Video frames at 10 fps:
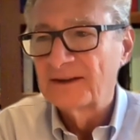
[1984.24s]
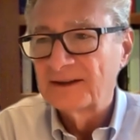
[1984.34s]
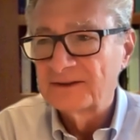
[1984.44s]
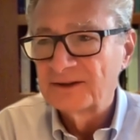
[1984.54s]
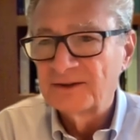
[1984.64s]

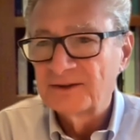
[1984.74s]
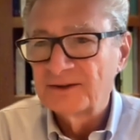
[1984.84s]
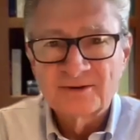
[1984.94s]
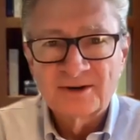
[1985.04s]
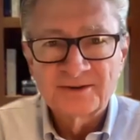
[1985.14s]
uh, you know
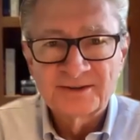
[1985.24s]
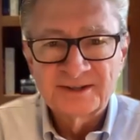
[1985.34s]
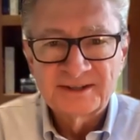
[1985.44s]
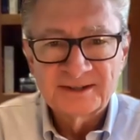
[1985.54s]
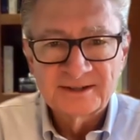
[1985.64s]
there are
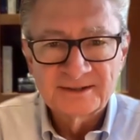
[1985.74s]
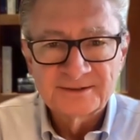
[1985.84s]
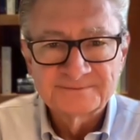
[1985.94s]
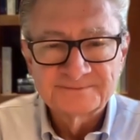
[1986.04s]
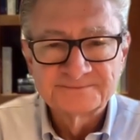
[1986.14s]
the
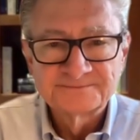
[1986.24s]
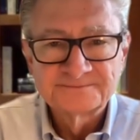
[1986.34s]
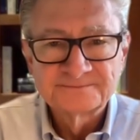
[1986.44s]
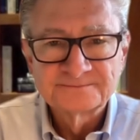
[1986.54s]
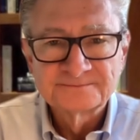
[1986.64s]
um,
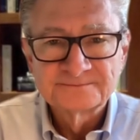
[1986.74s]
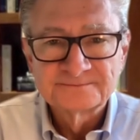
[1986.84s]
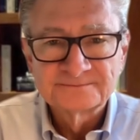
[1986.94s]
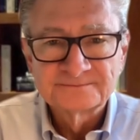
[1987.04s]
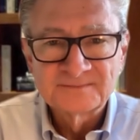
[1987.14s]

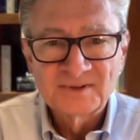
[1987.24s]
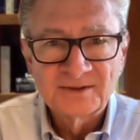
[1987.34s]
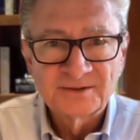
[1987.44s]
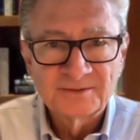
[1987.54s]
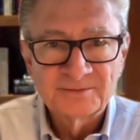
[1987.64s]

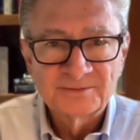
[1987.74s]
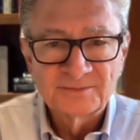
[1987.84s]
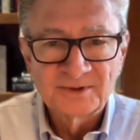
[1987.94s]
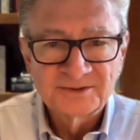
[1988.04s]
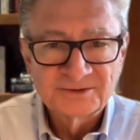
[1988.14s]
the,
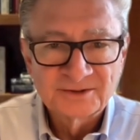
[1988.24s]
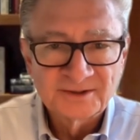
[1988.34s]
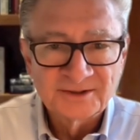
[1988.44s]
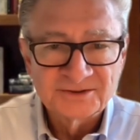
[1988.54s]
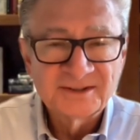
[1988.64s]
the,
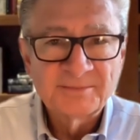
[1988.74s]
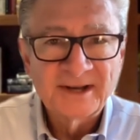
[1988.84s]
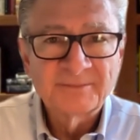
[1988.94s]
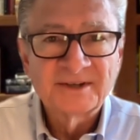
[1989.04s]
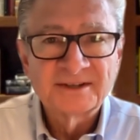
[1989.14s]
certainly sleep
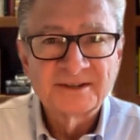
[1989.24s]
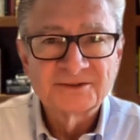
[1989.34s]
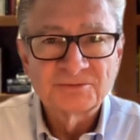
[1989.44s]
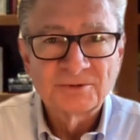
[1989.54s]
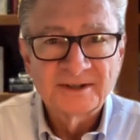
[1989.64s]
apnea
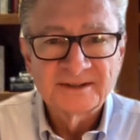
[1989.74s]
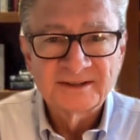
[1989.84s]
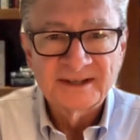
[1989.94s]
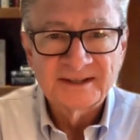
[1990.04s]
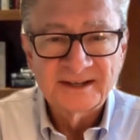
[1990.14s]
is one
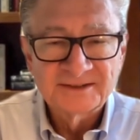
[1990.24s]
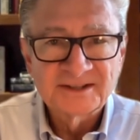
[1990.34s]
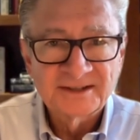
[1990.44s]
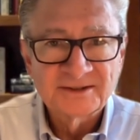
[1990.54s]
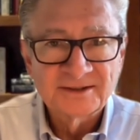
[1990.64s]
that has
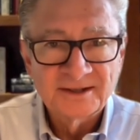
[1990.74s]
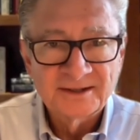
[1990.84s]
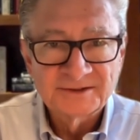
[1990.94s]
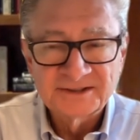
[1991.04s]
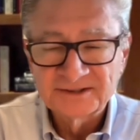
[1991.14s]
gotten mm. a lot
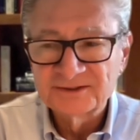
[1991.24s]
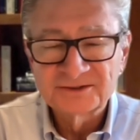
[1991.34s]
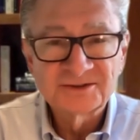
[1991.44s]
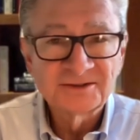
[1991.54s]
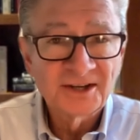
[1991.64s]
of attention.
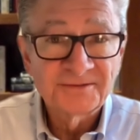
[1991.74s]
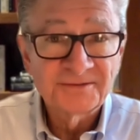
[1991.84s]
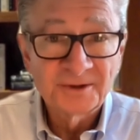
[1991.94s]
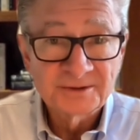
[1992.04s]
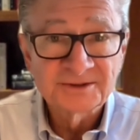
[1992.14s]
There's a lot of
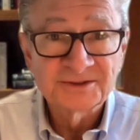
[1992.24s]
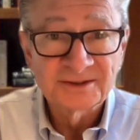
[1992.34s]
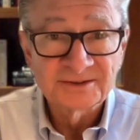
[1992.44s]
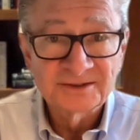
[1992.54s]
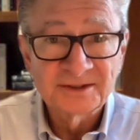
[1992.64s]
focus
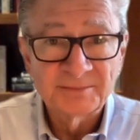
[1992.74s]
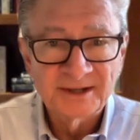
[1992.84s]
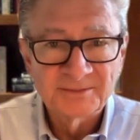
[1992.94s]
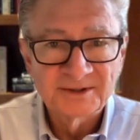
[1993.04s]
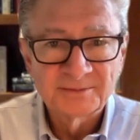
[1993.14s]
on sleep
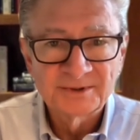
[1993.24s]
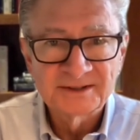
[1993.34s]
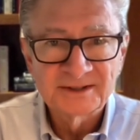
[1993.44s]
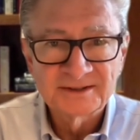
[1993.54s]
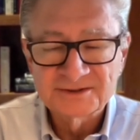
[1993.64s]
apnea hmm.
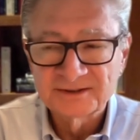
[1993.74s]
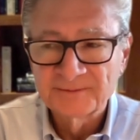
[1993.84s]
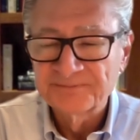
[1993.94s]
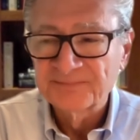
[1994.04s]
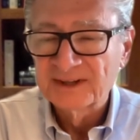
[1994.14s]
because
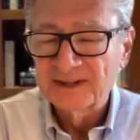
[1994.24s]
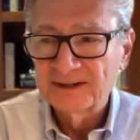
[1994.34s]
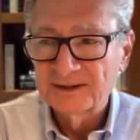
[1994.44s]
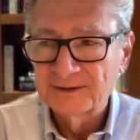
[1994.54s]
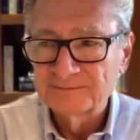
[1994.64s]

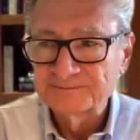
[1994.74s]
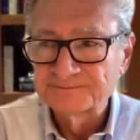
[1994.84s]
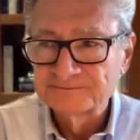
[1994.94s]
mm. um,